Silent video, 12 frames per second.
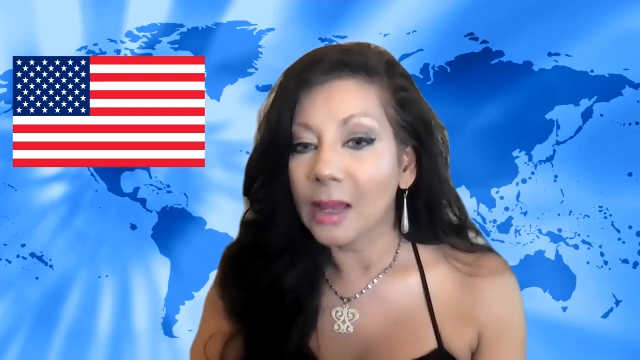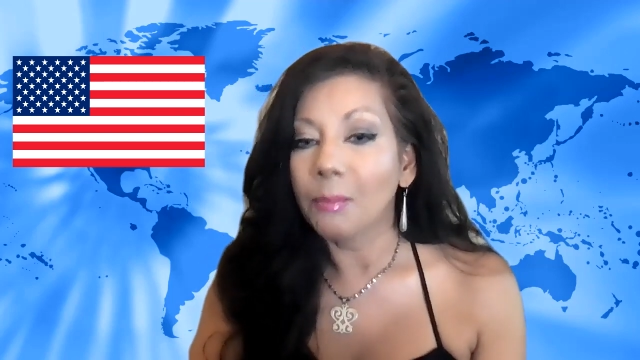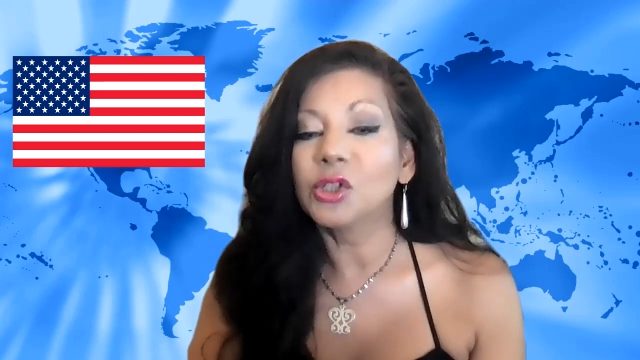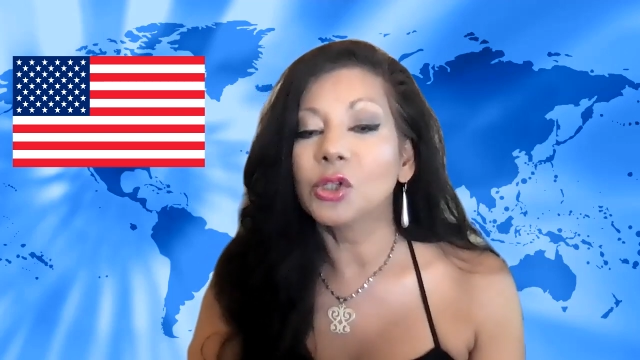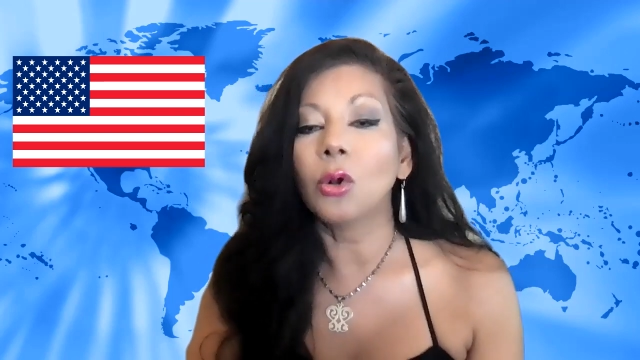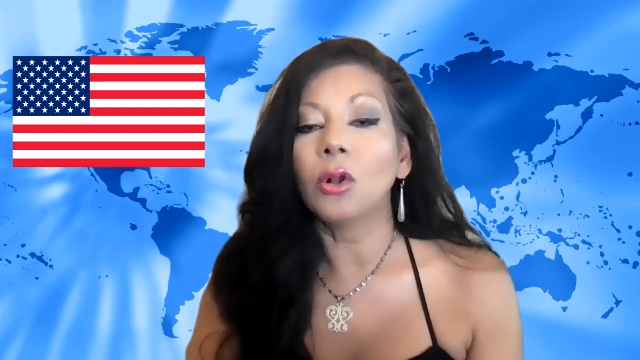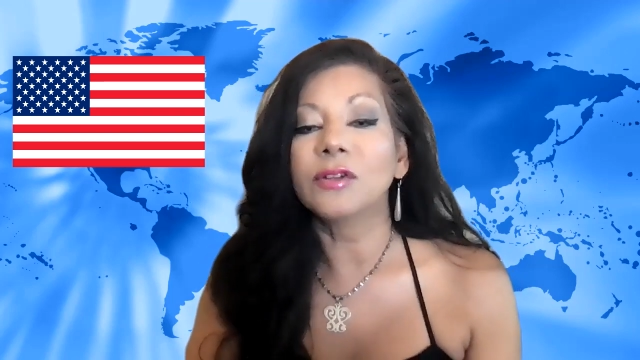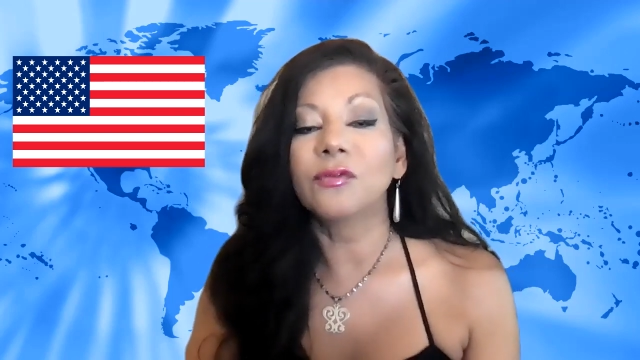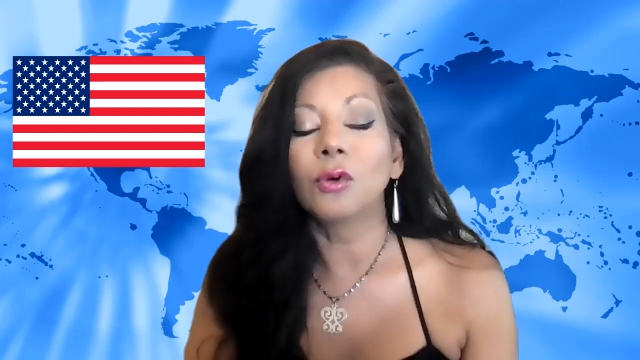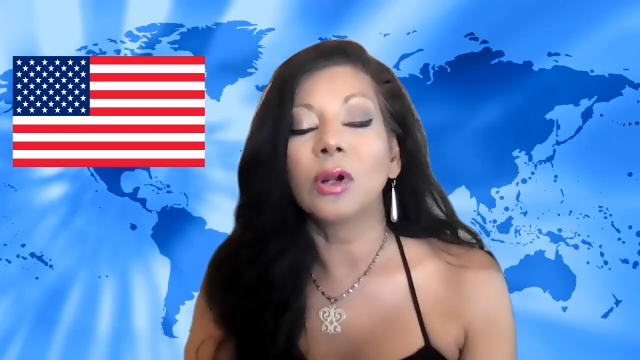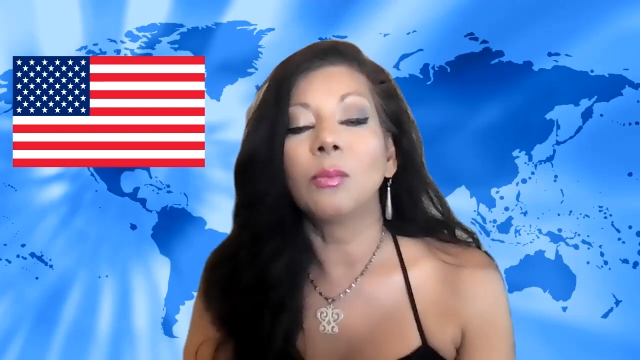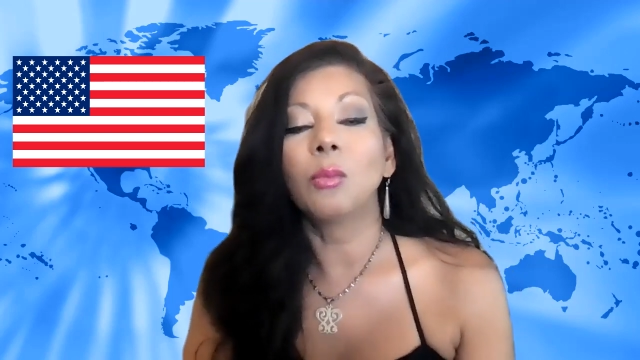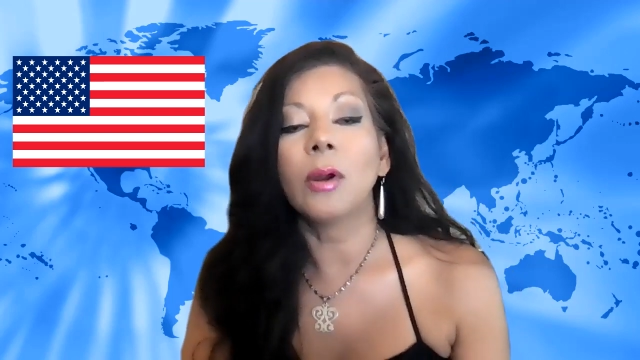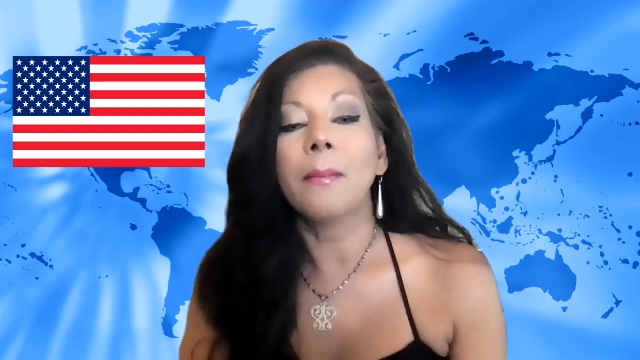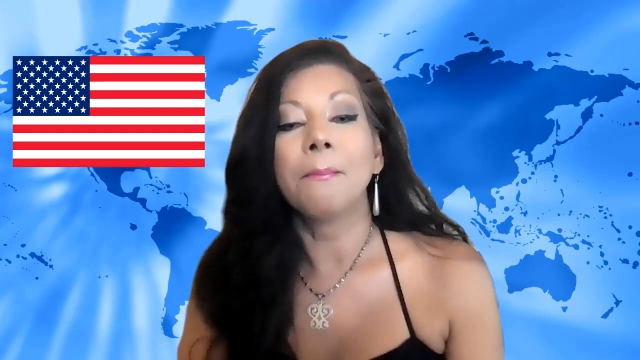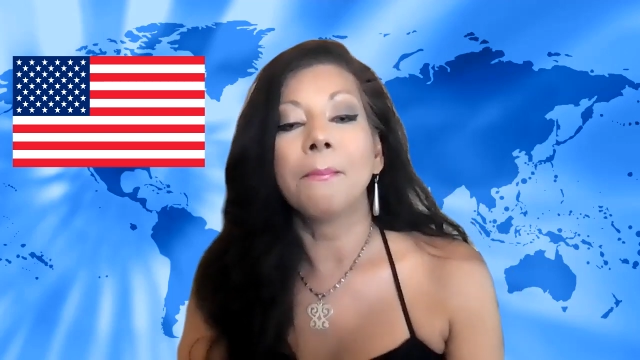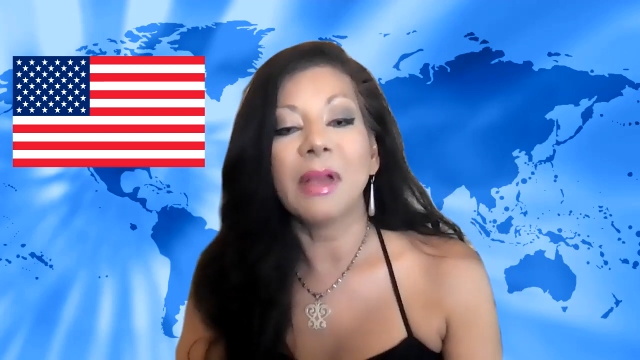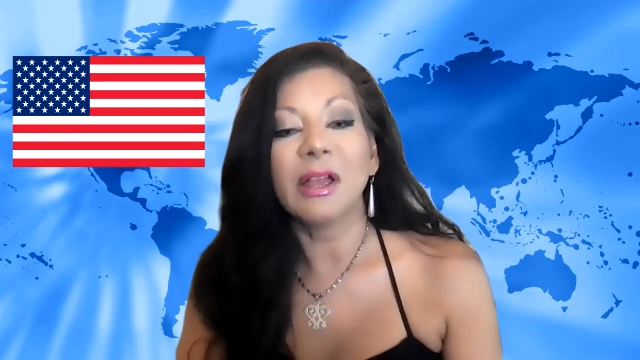but called for a more
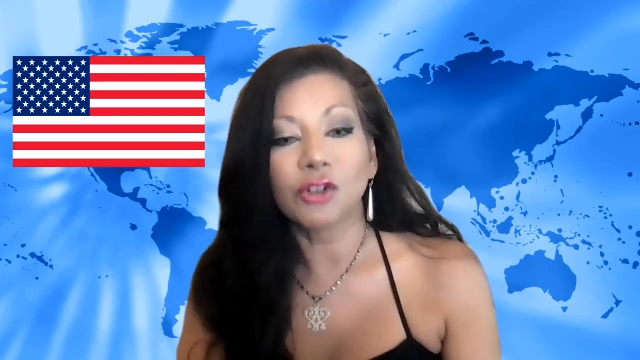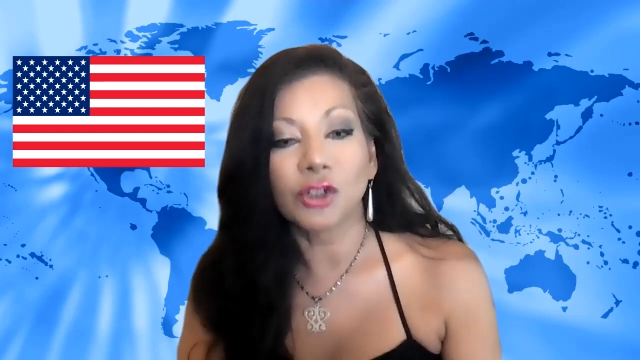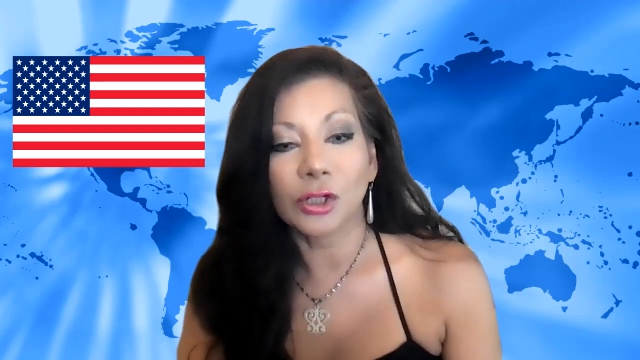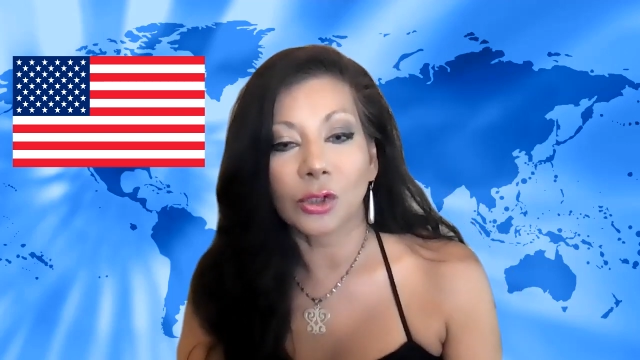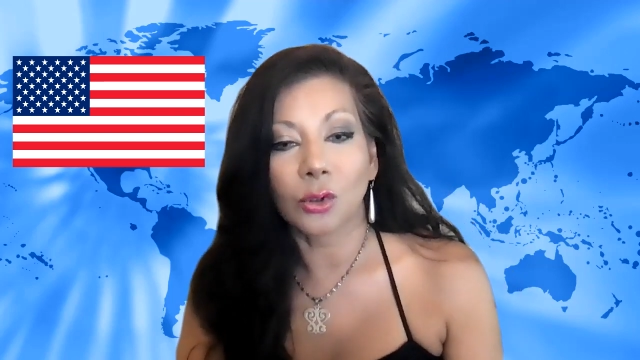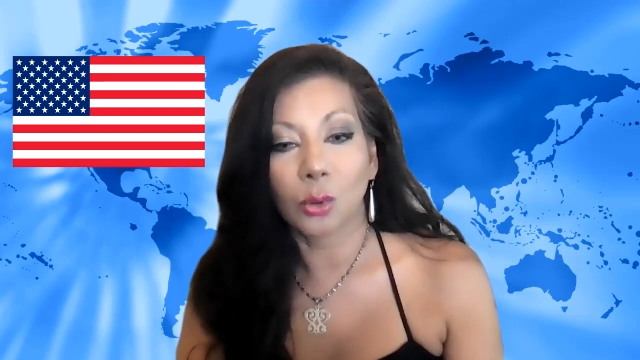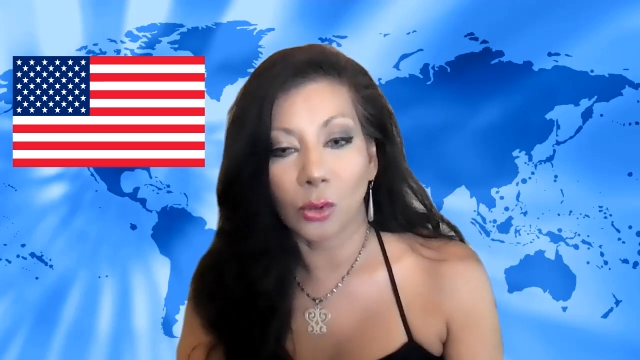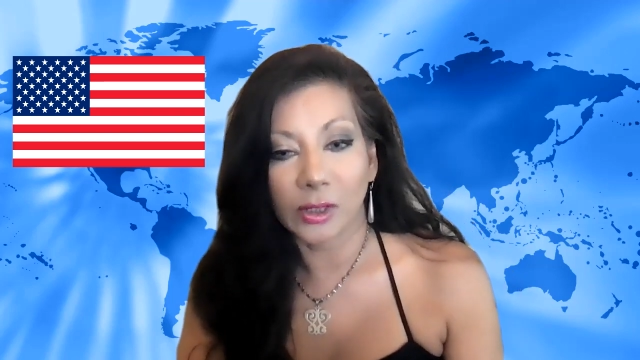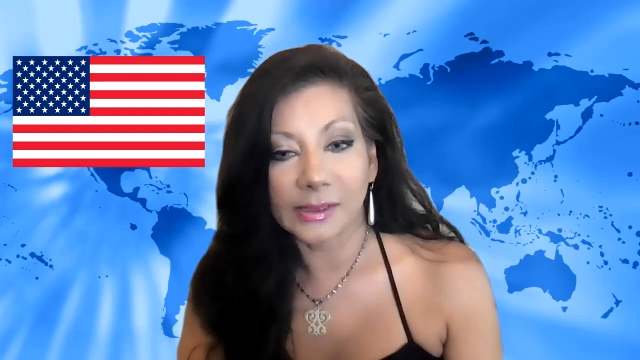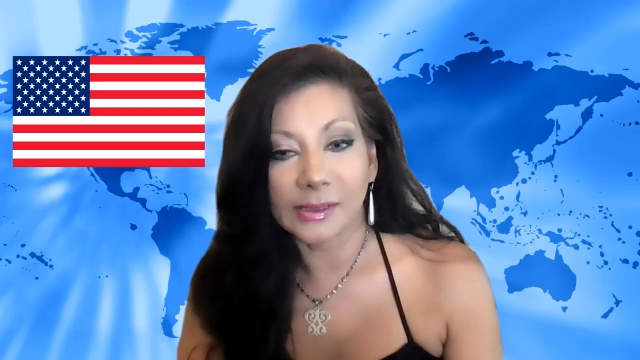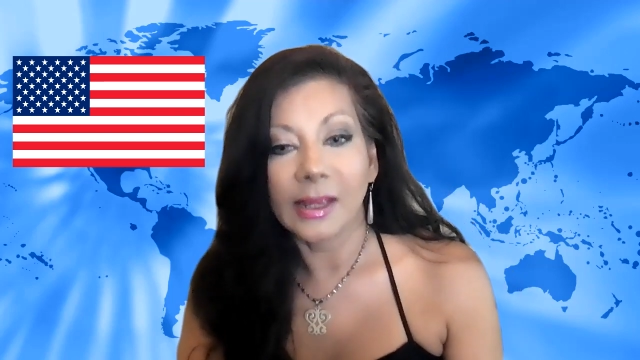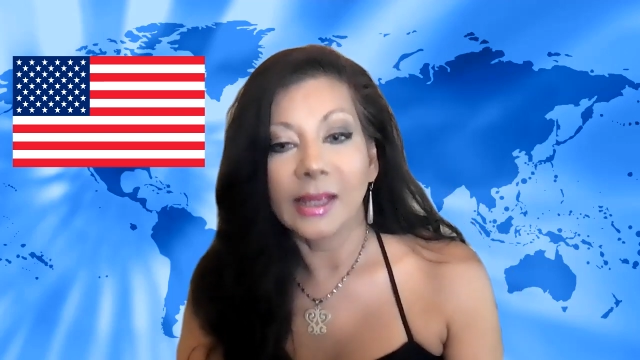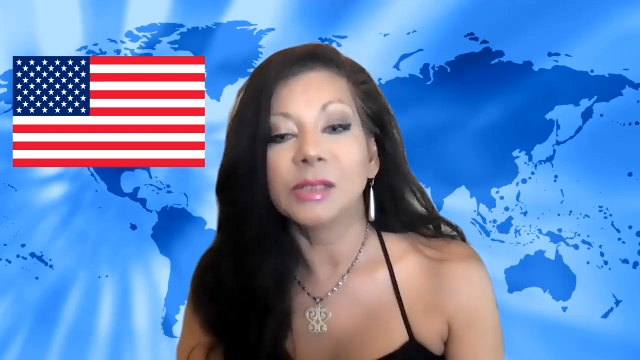measured course,